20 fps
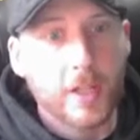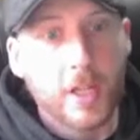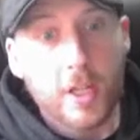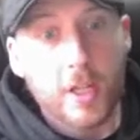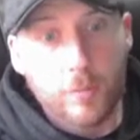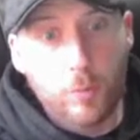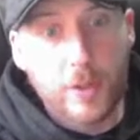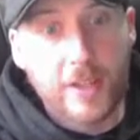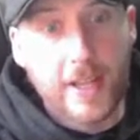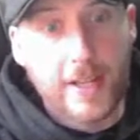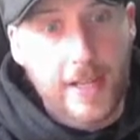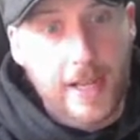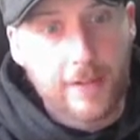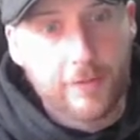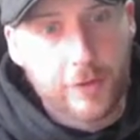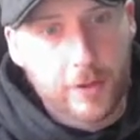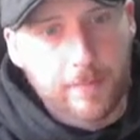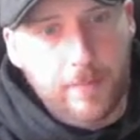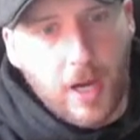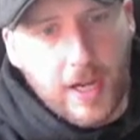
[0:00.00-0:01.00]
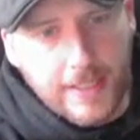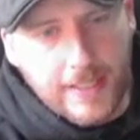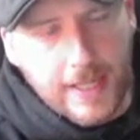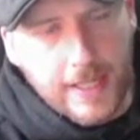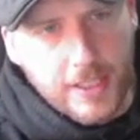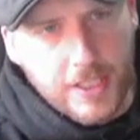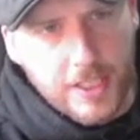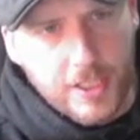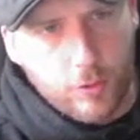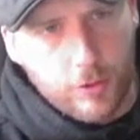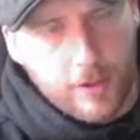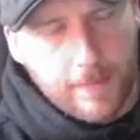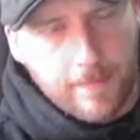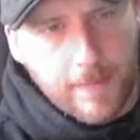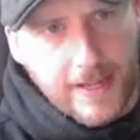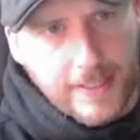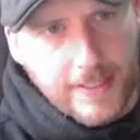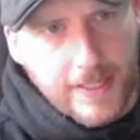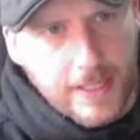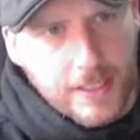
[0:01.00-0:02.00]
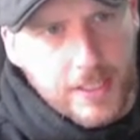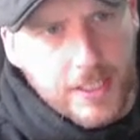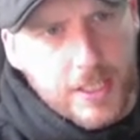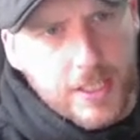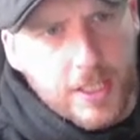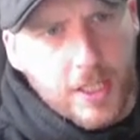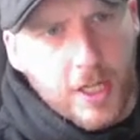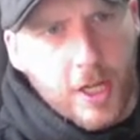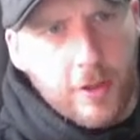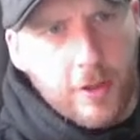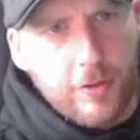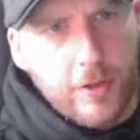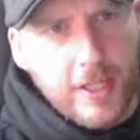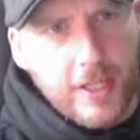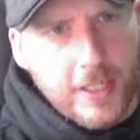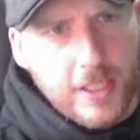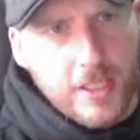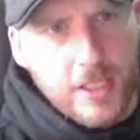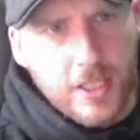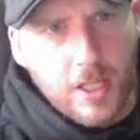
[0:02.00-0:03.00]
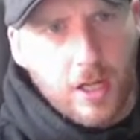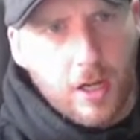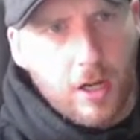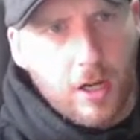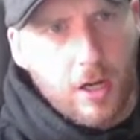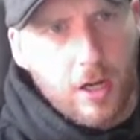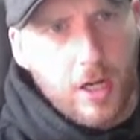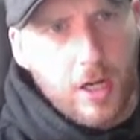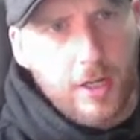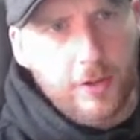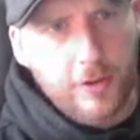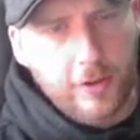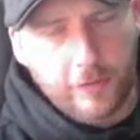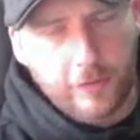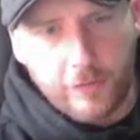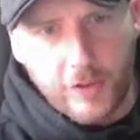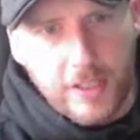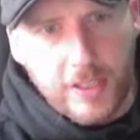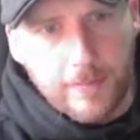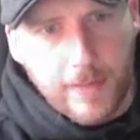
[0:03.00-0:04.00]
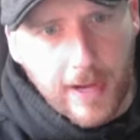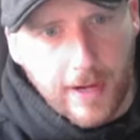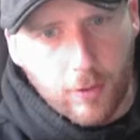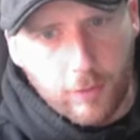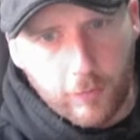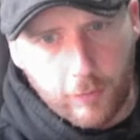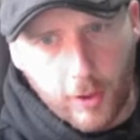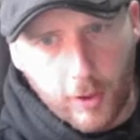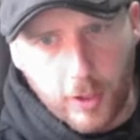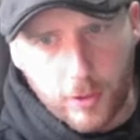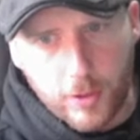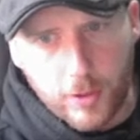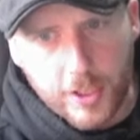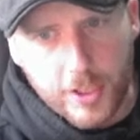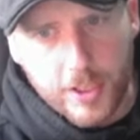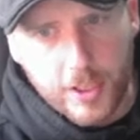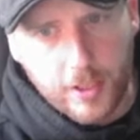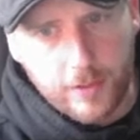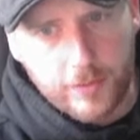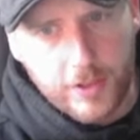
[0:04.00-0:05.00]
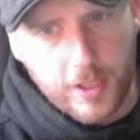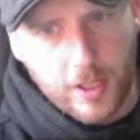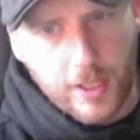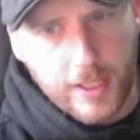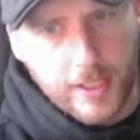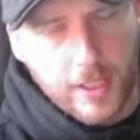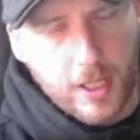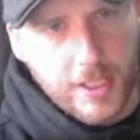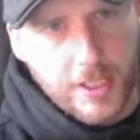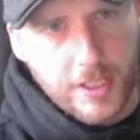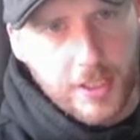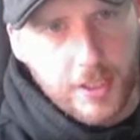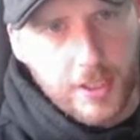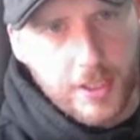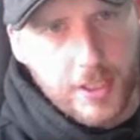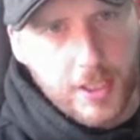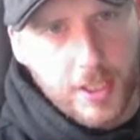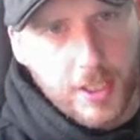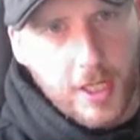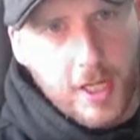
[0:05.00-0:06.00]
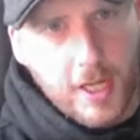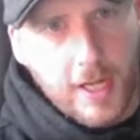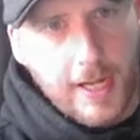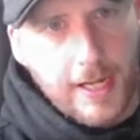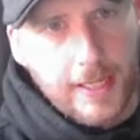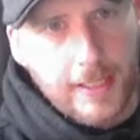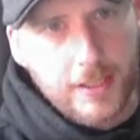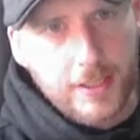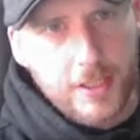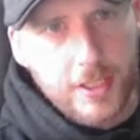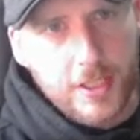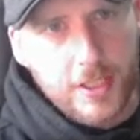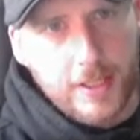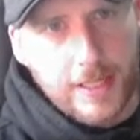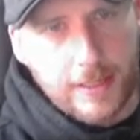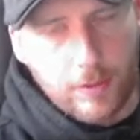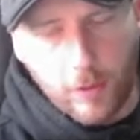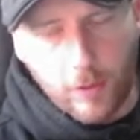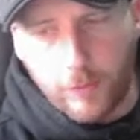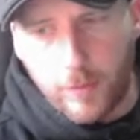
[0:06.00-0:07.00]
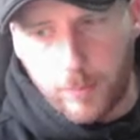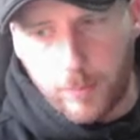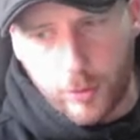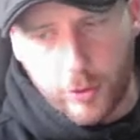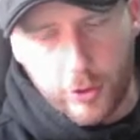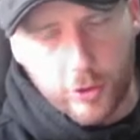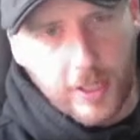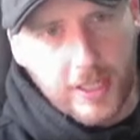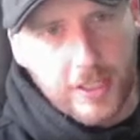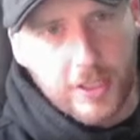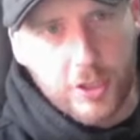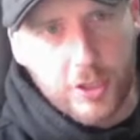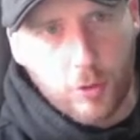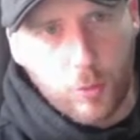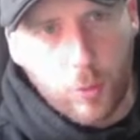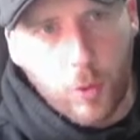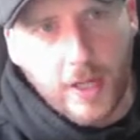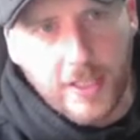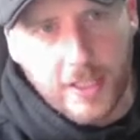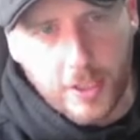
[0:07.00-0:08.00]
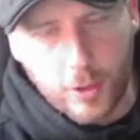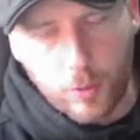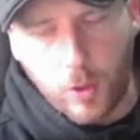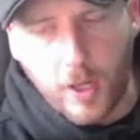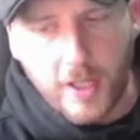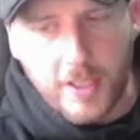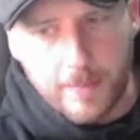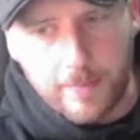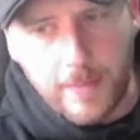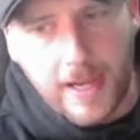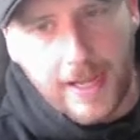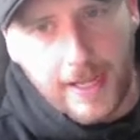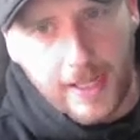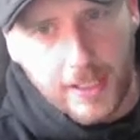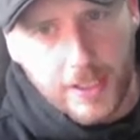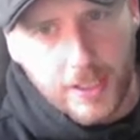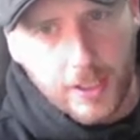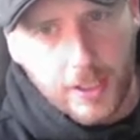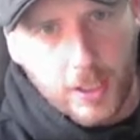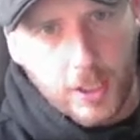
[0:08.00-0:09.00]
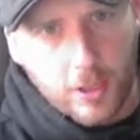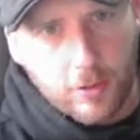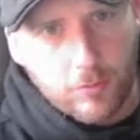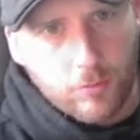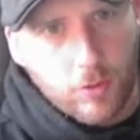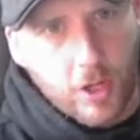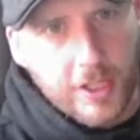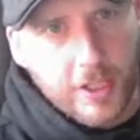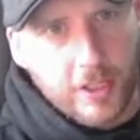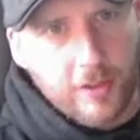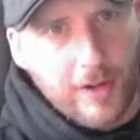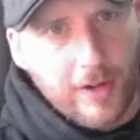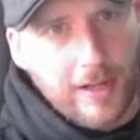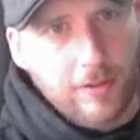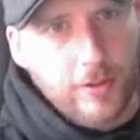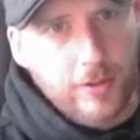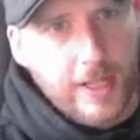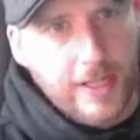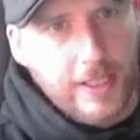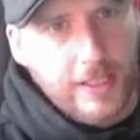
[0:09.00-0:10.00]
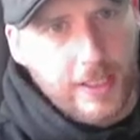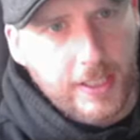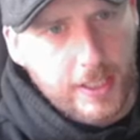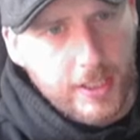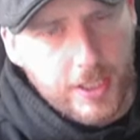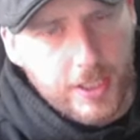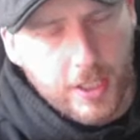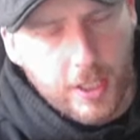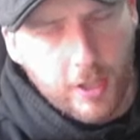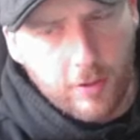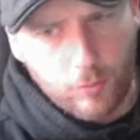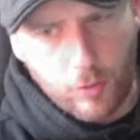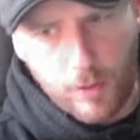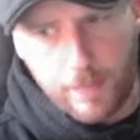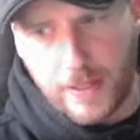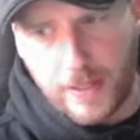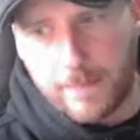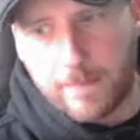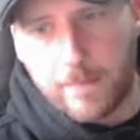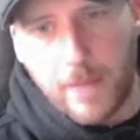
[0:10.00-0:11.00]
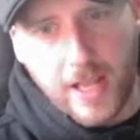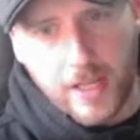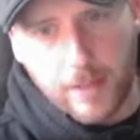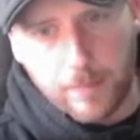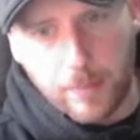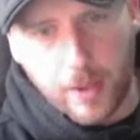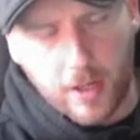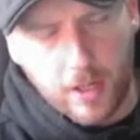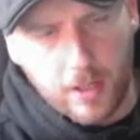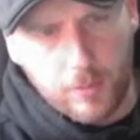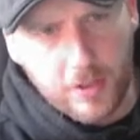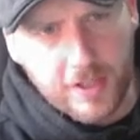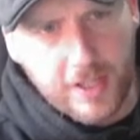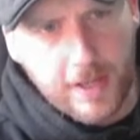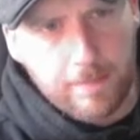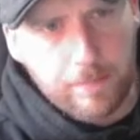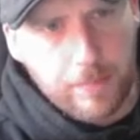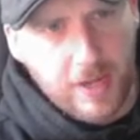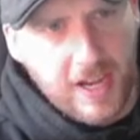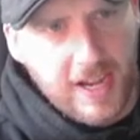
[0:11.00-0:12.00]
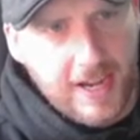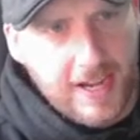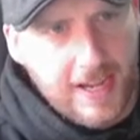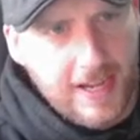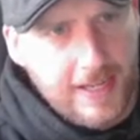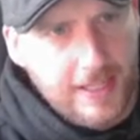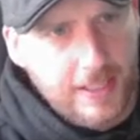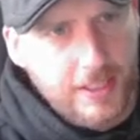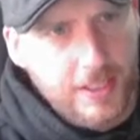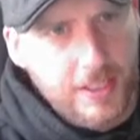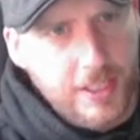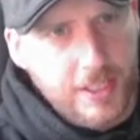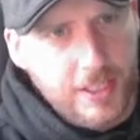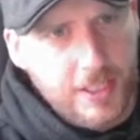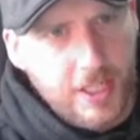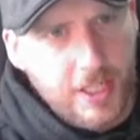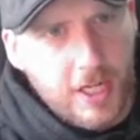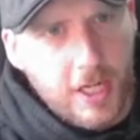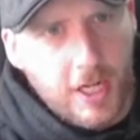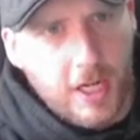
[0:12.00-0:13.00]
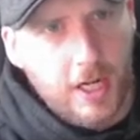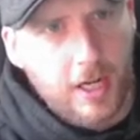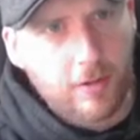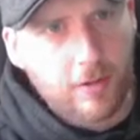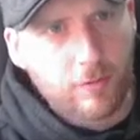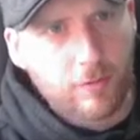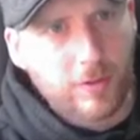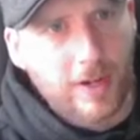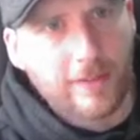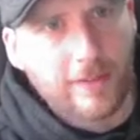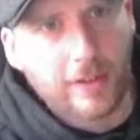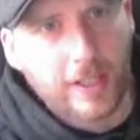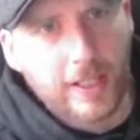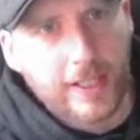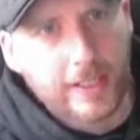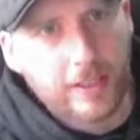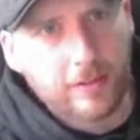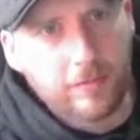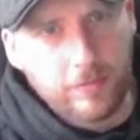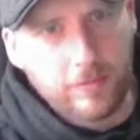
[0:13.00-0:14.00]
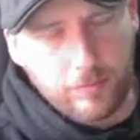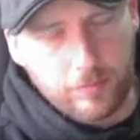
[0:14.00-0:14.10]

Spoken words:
We then have the Maenads, or the Maenads. These are the female followers of Dionysus, and they're often portrayed as quite mad, running around naked, ripping men apart with their bare hands, reveling,